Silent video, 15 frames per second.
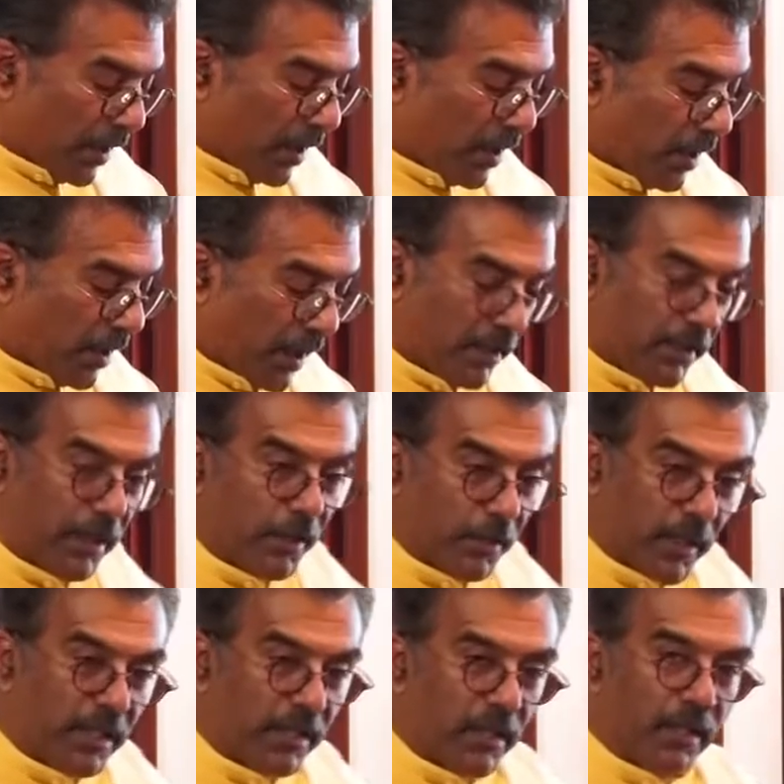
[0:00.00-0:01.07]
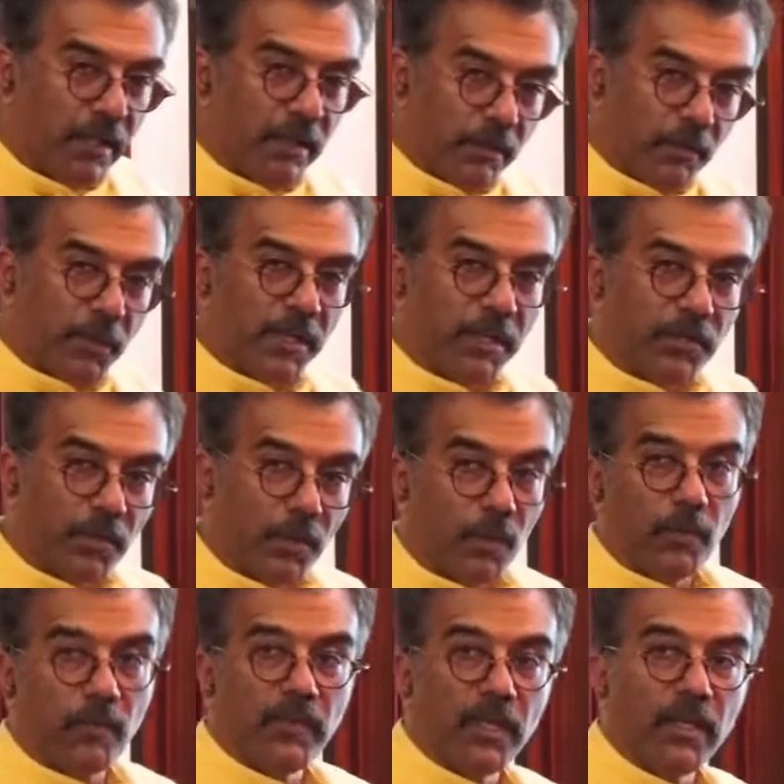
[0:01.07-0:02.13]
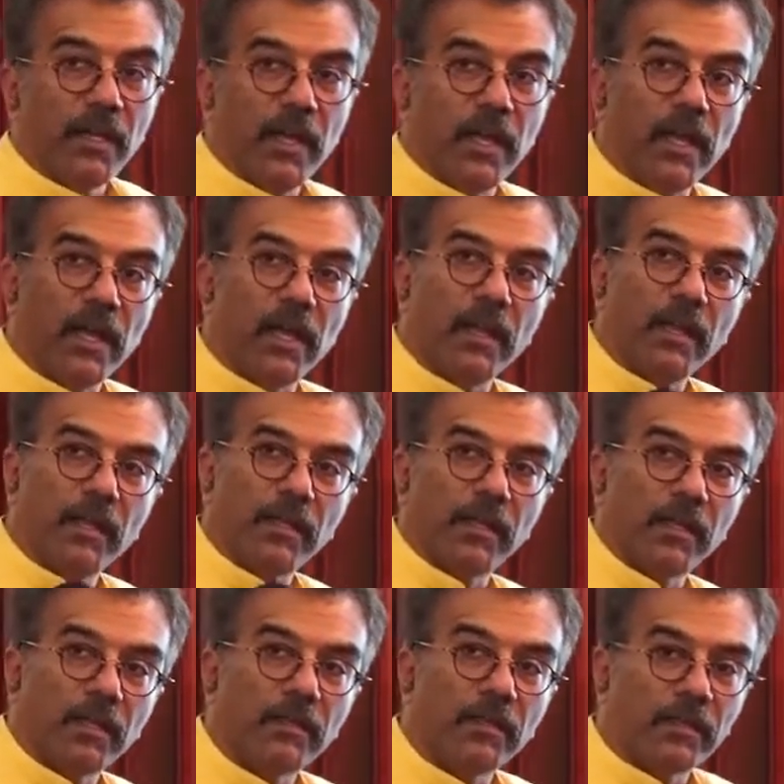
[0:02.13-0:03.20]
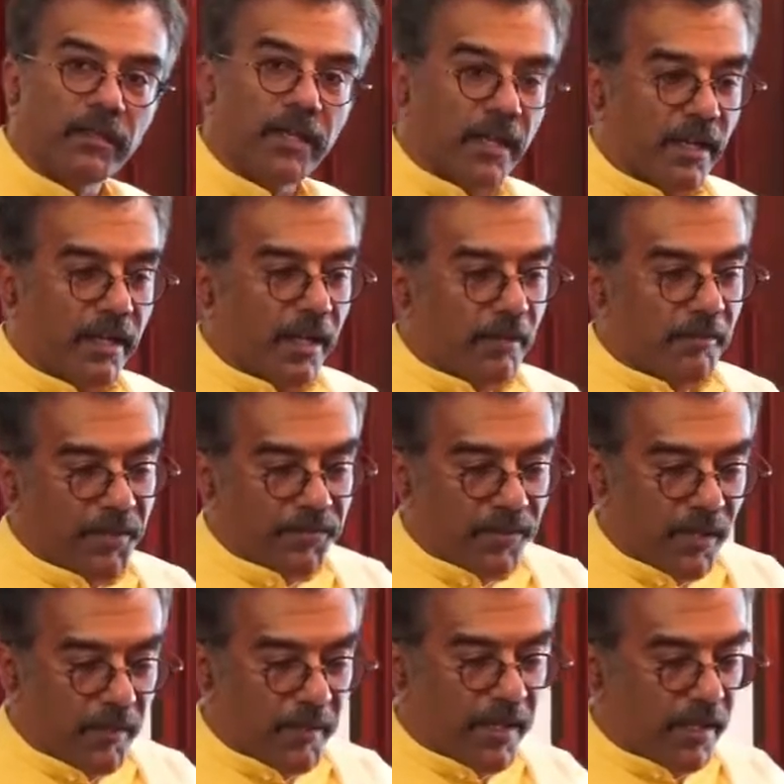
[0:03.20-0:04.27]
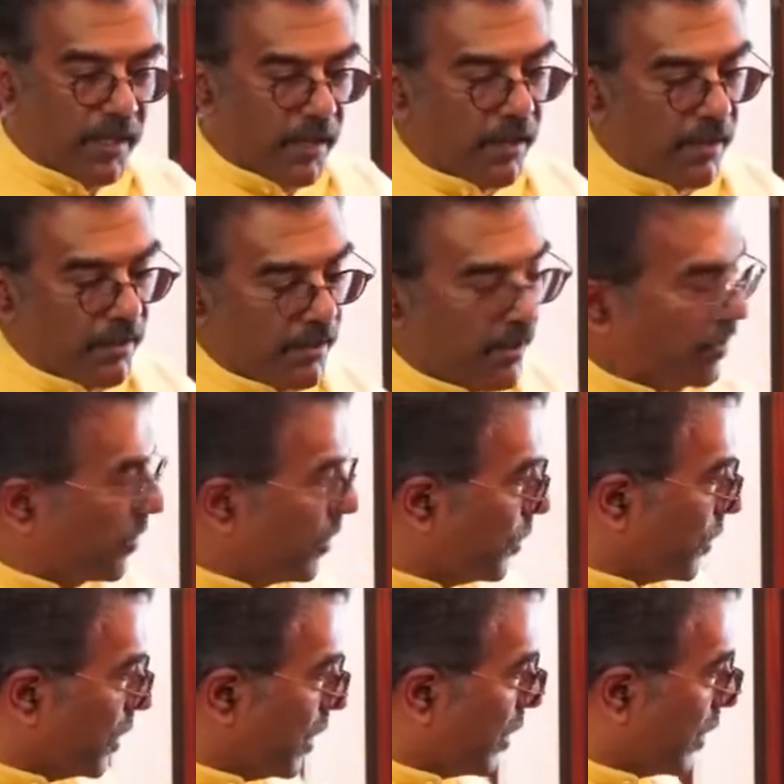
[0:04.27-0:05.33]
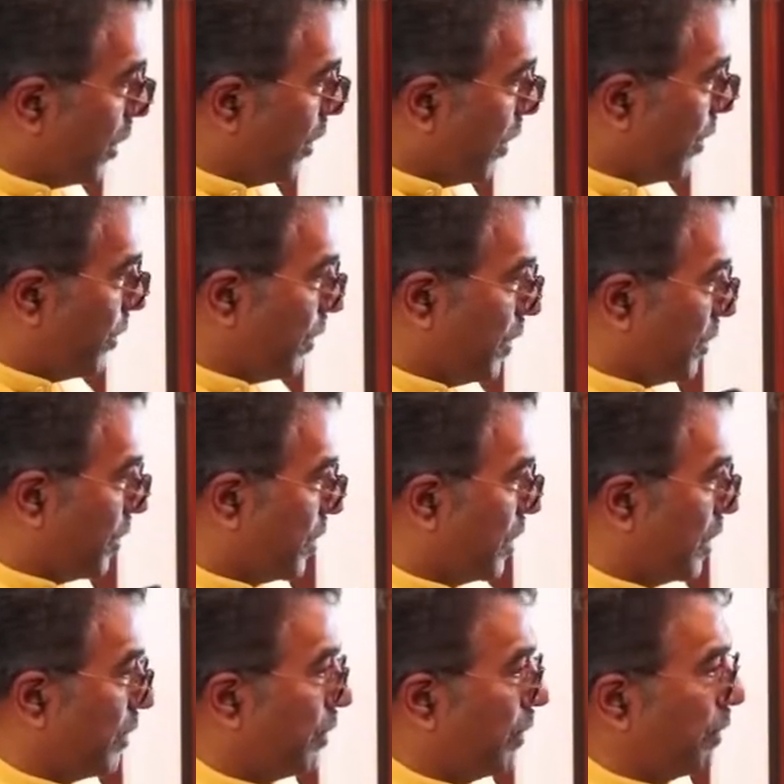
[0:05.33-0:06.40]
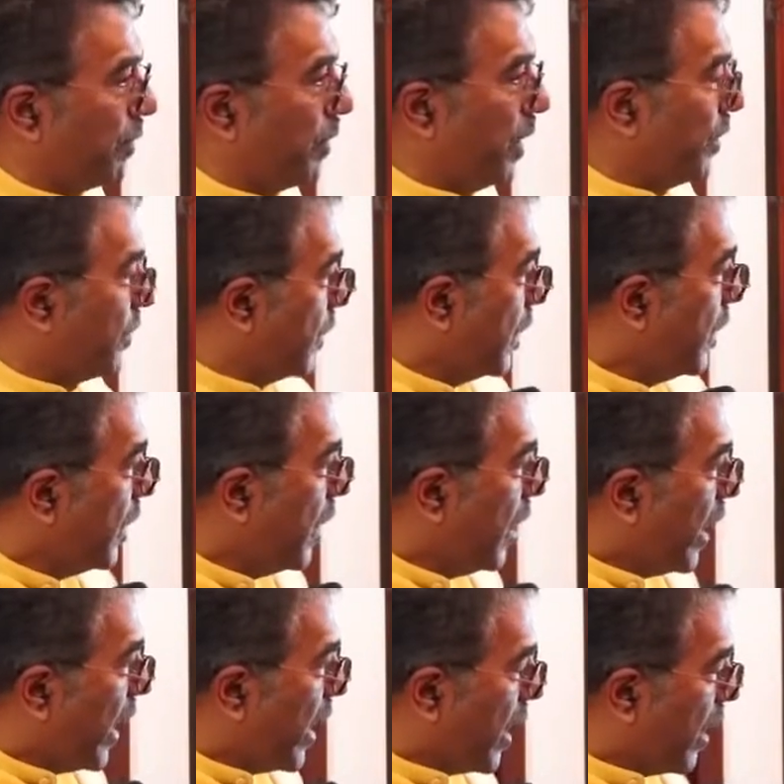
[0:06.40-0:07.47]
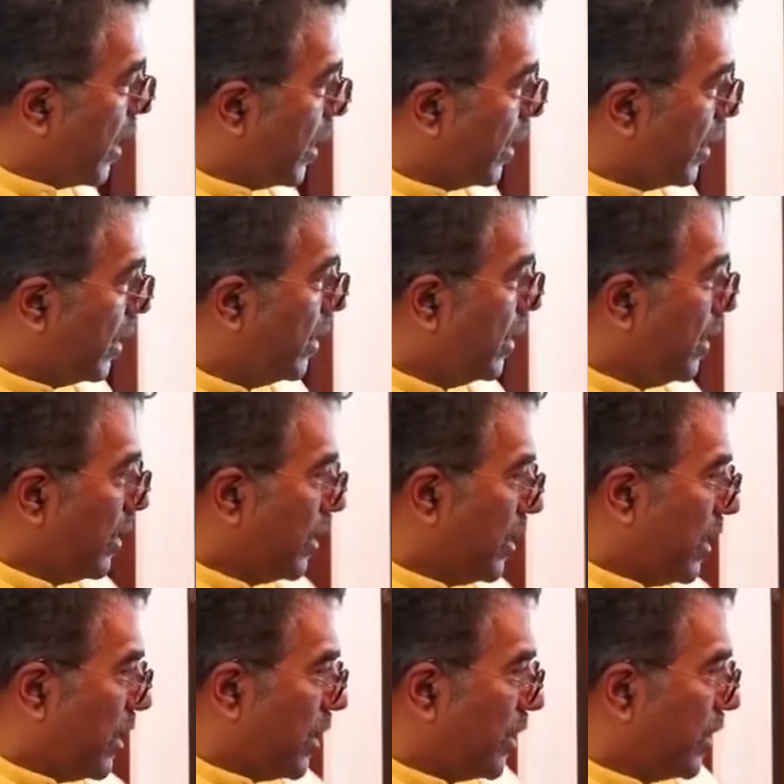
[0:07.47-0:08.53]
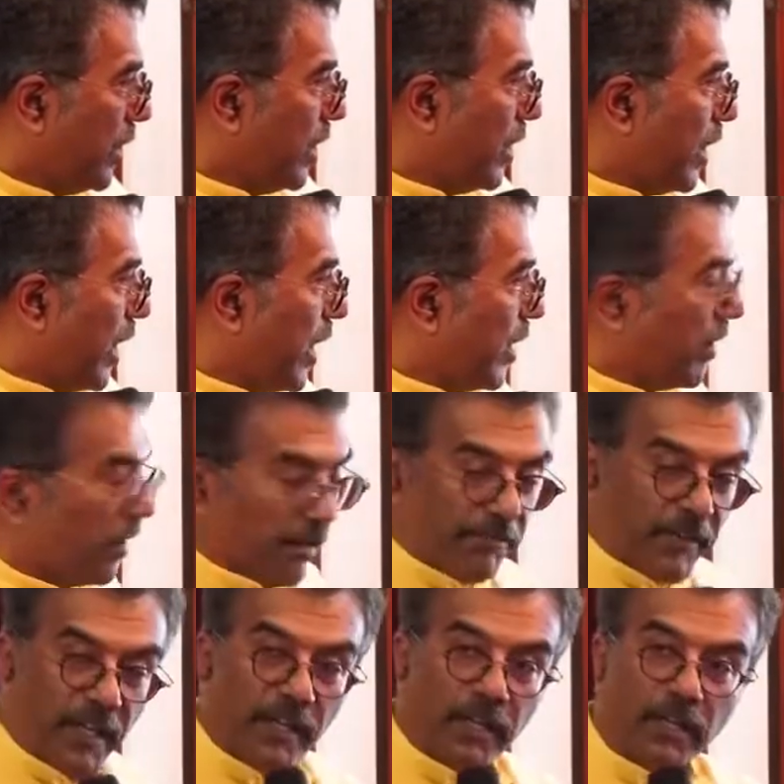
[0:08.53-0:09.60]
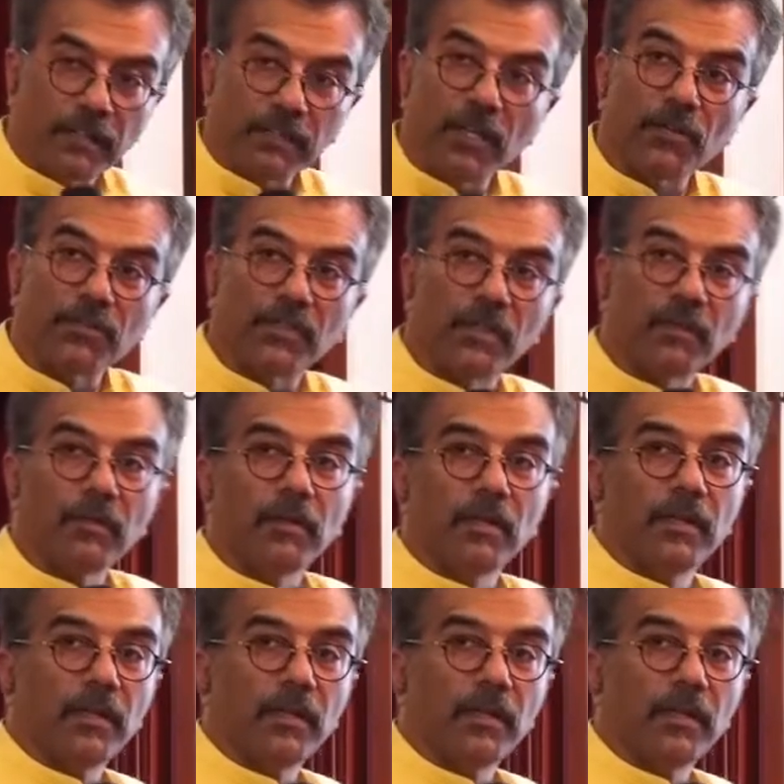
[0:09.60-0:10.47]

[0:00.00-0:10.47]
in 1922. And there again we are celebrating 100 years this year of his feast. And he had 500,000